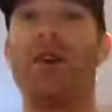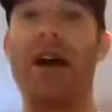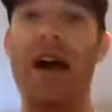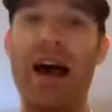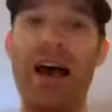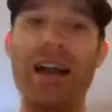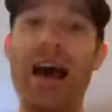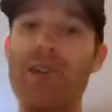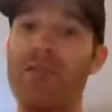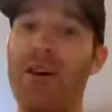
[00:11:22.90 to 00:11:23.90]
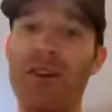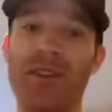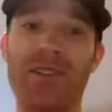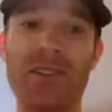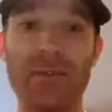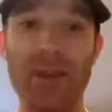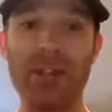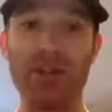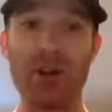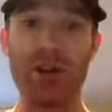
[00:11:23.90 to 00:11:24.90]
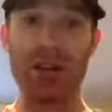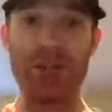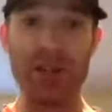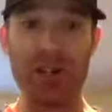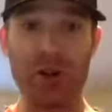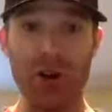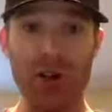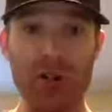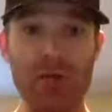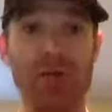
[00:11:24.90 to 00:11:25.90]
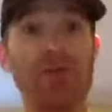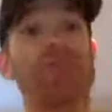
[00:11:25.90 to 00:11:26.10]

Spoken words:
after all this, they might join you.